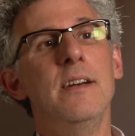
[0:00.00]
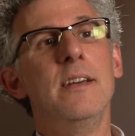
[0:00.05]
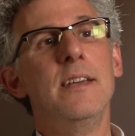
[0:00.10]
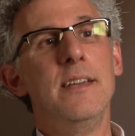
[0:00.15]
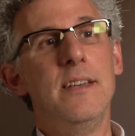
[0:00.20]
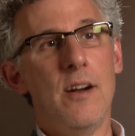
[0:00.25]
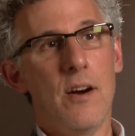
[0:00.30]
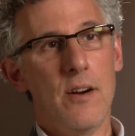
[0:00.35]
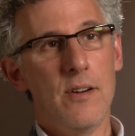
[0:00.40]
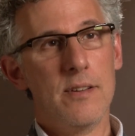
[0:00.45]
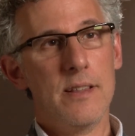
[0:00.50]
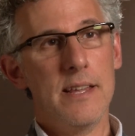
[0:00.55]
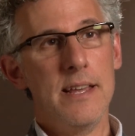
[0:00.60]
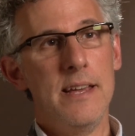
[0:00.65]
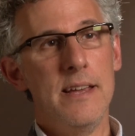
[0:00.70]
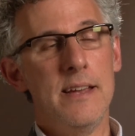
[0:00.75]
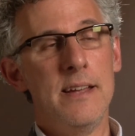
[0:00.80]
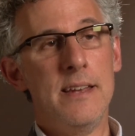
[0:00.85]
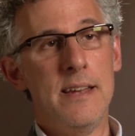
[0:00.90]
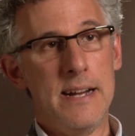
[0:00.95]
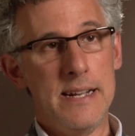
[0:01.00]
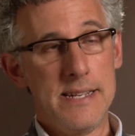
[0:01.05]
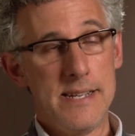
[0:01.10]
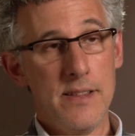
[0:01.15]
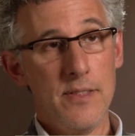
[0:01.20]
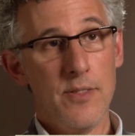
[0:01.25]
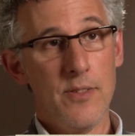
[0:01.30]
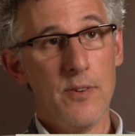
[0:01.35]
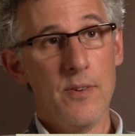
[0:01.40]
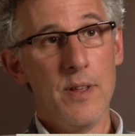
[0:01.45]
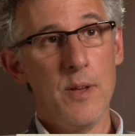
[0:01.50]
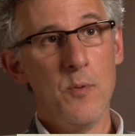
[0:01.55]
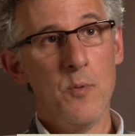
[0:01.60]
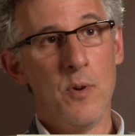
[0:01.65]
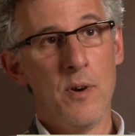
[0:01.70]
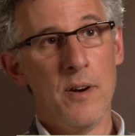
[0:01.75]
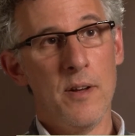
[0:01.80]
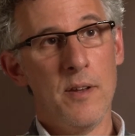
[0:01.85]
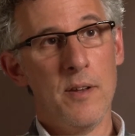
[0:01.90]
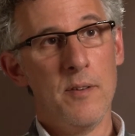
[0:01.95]
Yardley in
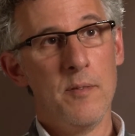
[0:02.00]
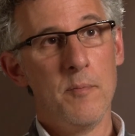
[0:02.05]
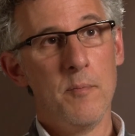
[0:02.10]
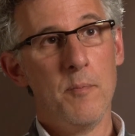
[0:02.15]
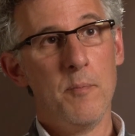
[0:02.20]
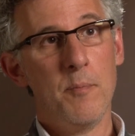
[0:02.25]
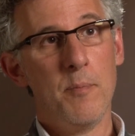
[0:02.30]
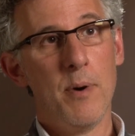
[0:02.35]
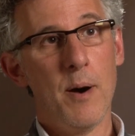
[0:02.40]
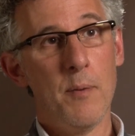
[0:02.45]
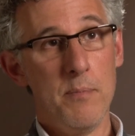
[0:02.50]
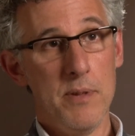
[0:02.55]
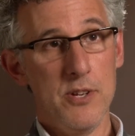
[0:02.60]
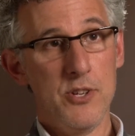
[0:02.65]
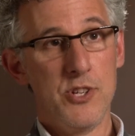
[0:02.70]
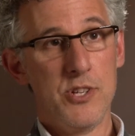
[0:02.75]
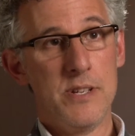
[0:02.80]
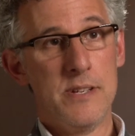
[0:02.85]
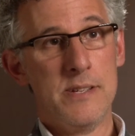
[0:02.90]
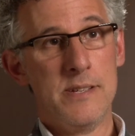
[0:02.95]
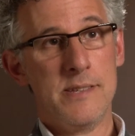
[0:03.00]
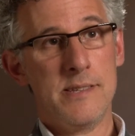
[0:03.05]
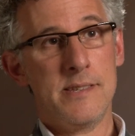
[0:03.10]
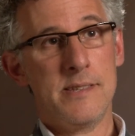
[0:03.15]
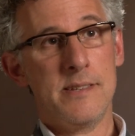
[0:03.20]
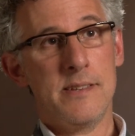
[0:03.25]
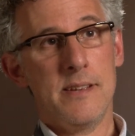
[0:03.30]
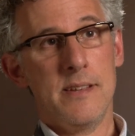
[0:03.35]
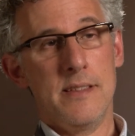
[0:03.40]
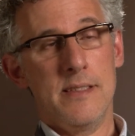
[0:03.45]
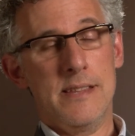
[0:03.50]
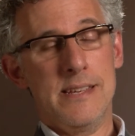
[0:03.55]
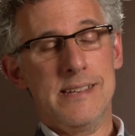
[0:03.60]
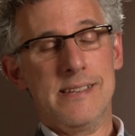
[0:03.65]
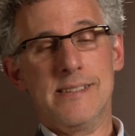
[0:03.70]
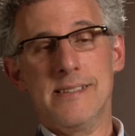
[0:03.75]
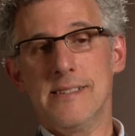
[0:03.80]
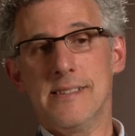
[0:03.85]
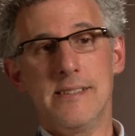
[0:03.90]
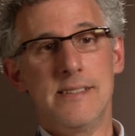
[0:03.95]
1931 publishes
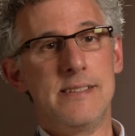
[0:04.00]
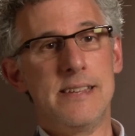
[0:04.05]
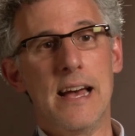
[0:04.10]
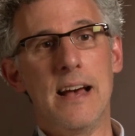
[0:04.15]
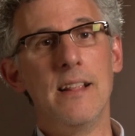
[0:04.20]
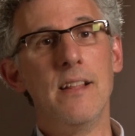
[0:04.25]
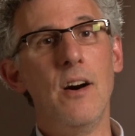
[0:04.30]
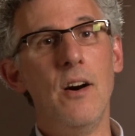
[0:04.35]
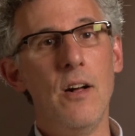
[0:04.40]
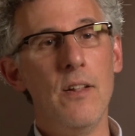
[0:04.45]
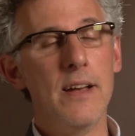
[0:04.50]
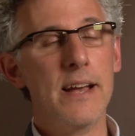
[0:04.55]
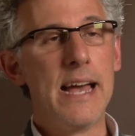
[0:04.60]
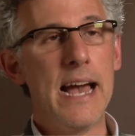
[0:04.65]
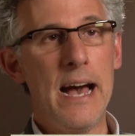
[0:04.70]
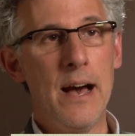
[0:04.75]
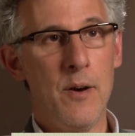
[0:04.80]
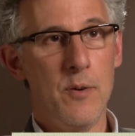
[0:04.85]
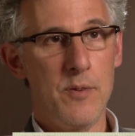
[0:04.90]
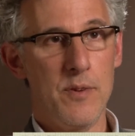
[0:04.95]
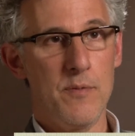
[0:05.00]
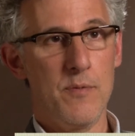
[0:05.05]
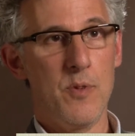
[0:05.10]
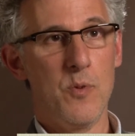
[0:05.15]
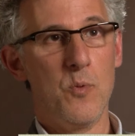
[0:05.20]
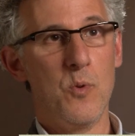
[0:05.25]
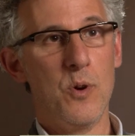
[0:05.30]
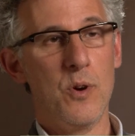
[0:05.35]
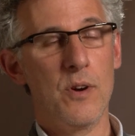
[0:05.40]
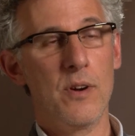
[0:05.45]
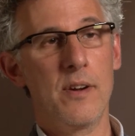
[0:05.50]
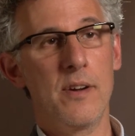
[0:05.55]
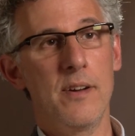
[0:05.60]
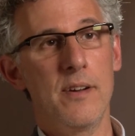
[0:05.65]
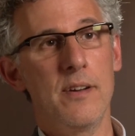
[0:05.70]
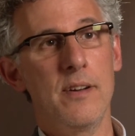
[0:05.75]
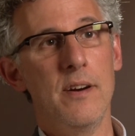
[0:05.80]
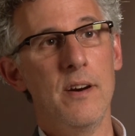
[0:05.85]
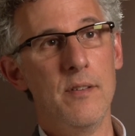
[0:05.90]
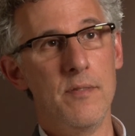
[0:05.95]
this tell-all account of the work
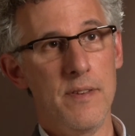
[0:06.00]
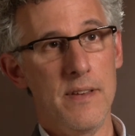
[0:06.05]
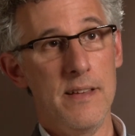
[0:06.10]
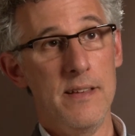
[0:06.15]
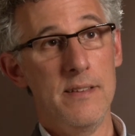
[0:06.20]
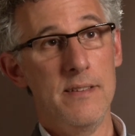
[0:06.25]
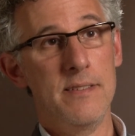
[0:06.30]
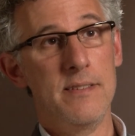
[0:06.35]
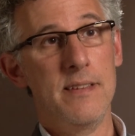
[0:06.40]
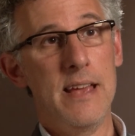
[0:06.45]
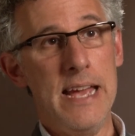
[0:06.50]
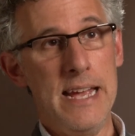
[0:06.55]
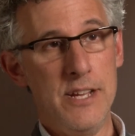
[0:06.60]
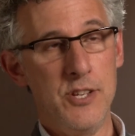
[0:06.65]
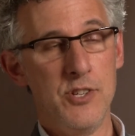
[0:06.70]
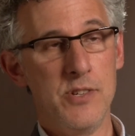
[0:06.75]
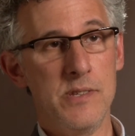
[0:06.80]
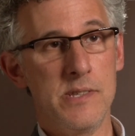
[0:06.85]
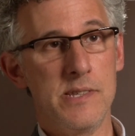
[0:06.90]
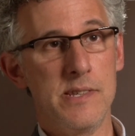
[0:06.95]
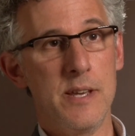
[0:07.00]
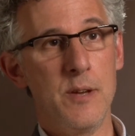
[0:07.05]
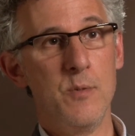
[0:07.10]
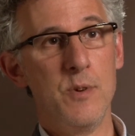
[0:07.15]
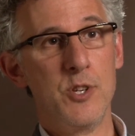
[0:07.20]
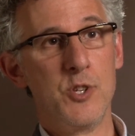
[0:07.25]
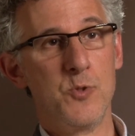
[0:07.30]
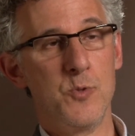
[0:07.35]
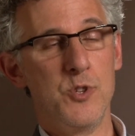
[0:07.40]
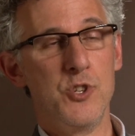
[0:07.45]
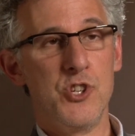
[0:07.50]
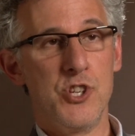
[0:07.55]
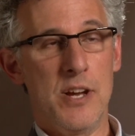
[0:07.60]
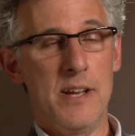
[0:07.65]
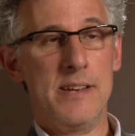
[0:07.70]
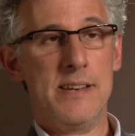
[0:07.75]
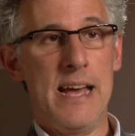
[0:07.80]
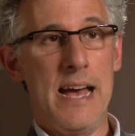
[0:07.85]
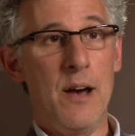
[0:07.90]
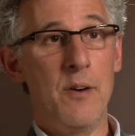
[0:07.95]
of his agency, which was
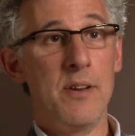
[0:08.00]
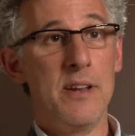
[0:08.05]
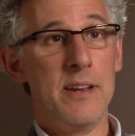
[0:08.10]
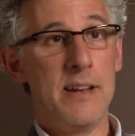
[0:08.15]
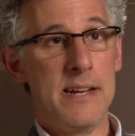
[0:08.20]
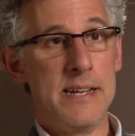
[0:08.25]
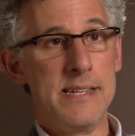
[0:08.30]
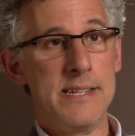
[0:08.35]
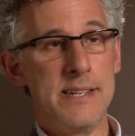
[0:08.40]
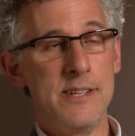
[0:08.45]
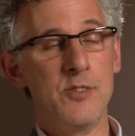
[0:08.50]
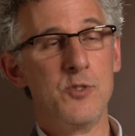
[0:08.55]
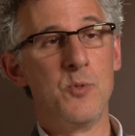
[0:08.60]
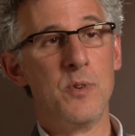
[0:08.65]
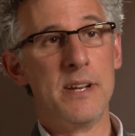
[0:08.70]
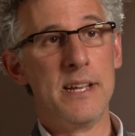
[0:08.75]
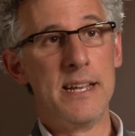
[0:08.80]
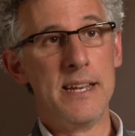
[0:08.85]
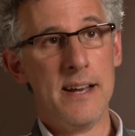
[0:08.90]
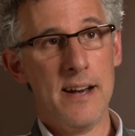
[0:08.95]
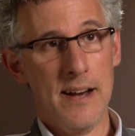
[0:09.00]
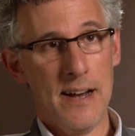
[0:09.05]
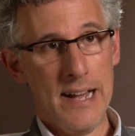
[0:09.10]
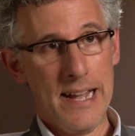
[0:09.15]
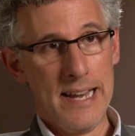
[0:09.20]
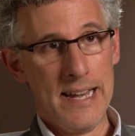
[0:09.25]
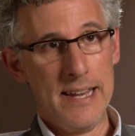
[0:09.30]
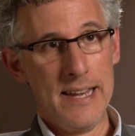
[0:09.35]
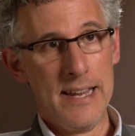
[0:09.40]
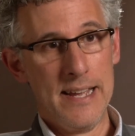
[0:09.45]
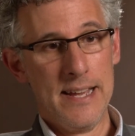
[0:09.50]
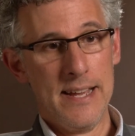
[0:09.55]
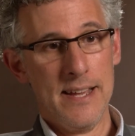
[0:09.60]
shut down in 1929,